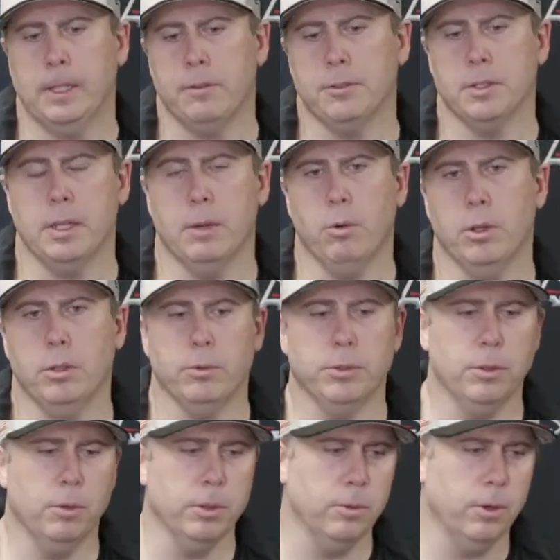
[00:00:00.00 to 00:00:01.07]
Obviously, that wasn't the
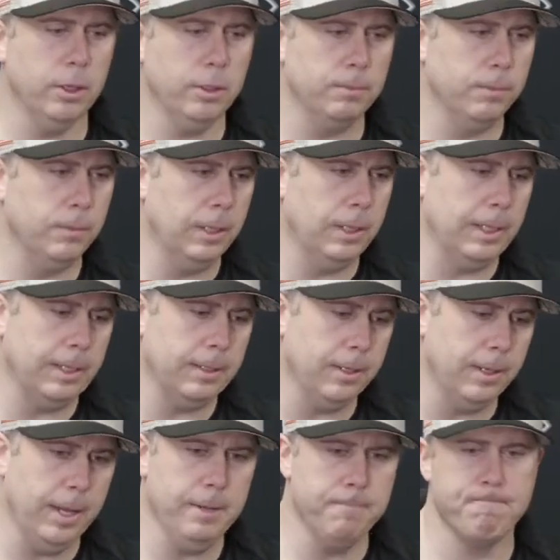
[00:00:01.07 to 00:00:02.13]
result we wanted
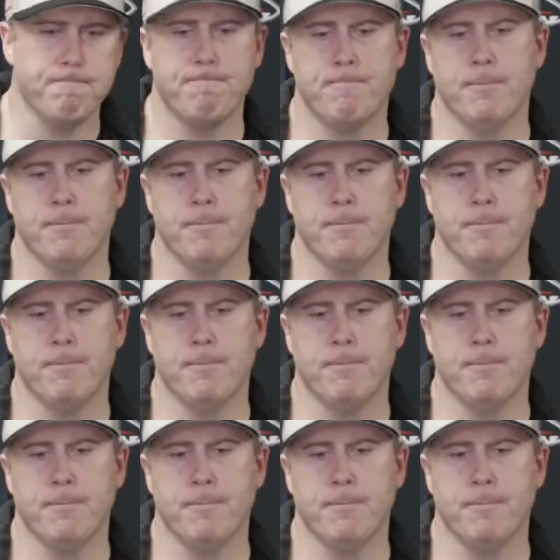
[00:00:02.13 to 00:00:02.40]
today.